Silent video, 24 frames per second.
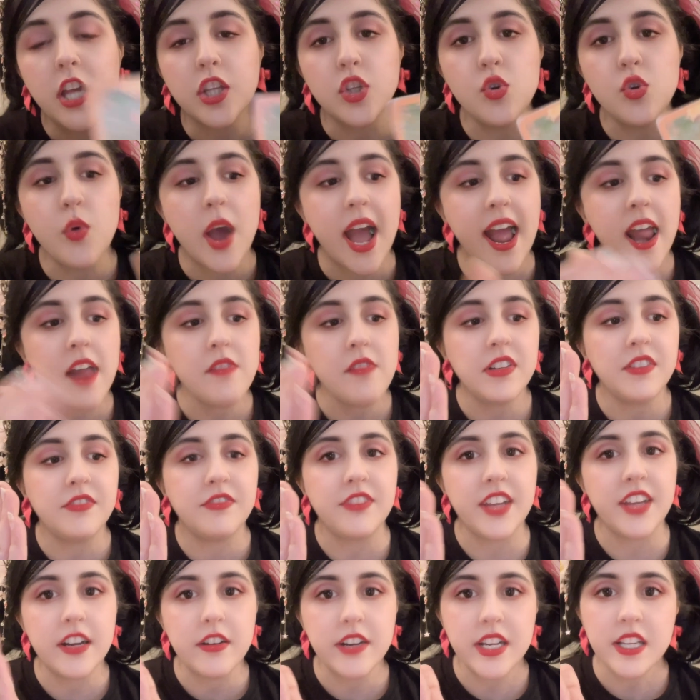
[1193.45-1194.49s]
You have a
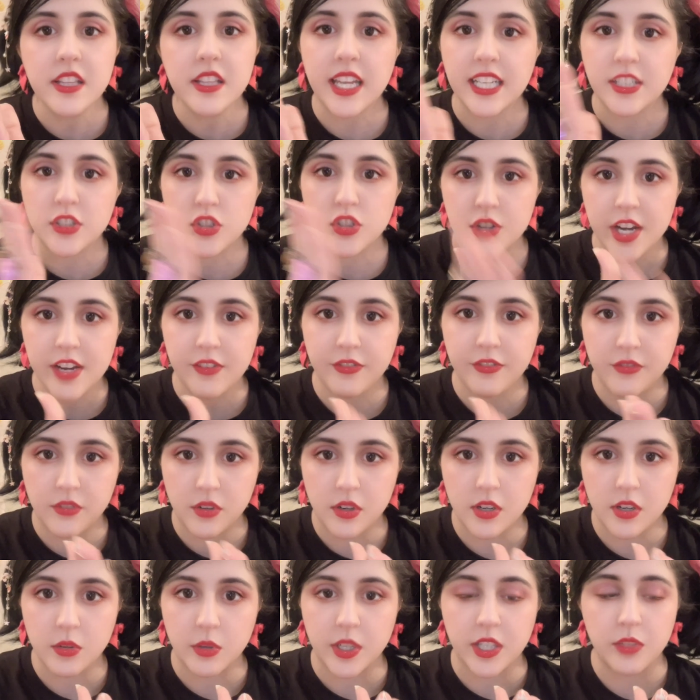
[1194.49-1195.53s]
very like
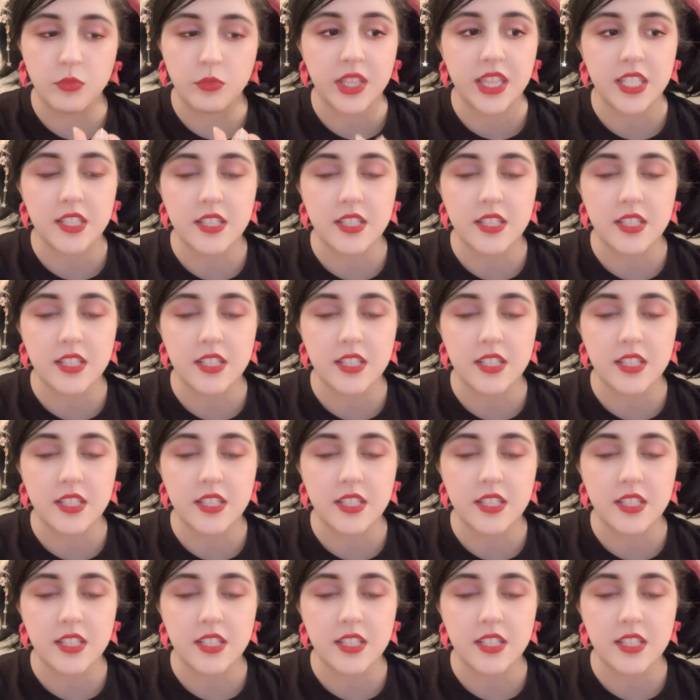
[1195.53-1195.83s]
straightforward with